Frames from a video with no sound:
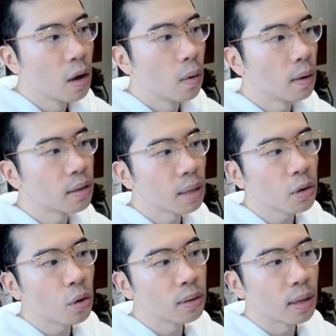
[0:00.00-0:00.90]
While some
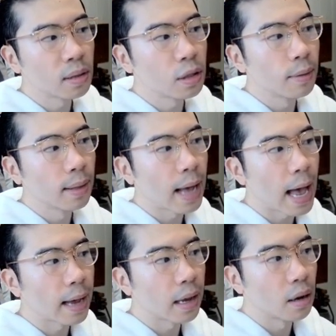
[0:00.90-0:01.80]
coins are still
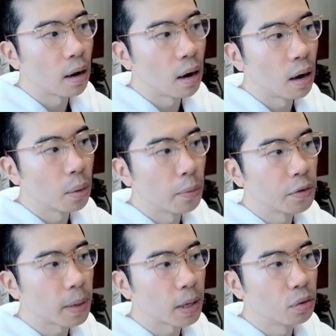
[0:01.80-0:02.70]
lagging with
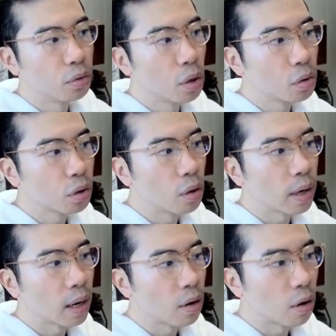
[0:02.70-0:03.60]
respect to
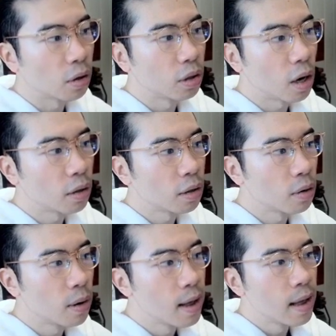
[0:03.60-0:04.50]
Dogecoin and Cardano,